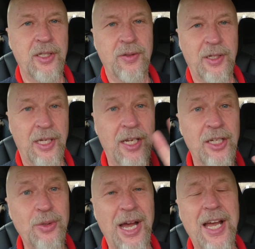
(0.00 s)
Well,
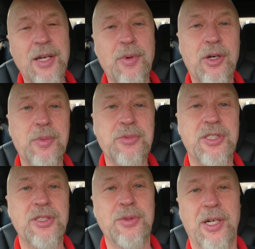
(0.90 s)
hello and welcome
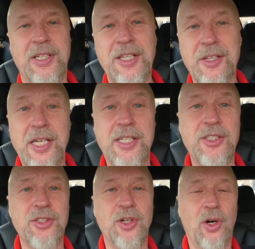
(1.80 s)
to another
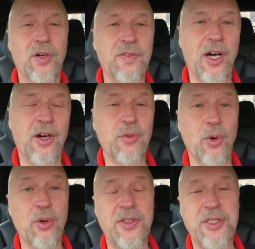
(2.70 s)
edition of A
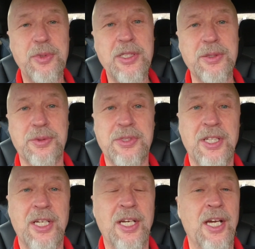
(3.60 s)
Wolfie's Wheels.
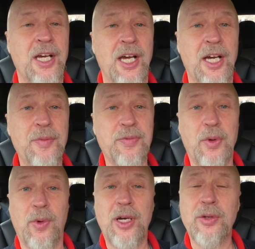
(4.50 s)

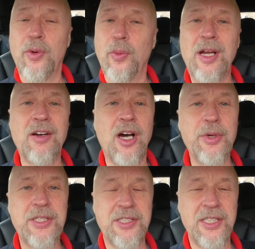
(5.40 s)
Well, where are
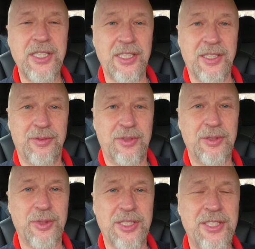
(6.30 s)
we today?
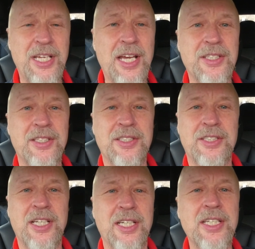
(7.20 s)
Well, we're sat
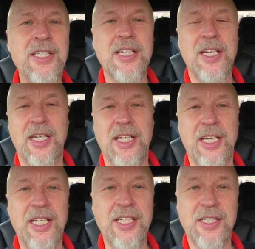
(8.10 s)
today
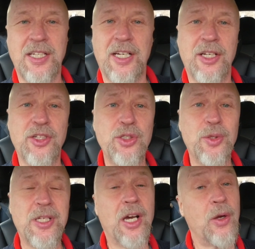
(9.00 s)
in a
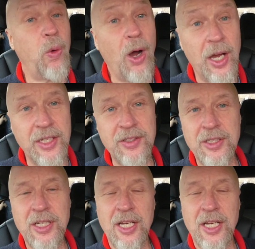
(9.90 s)
newly acquired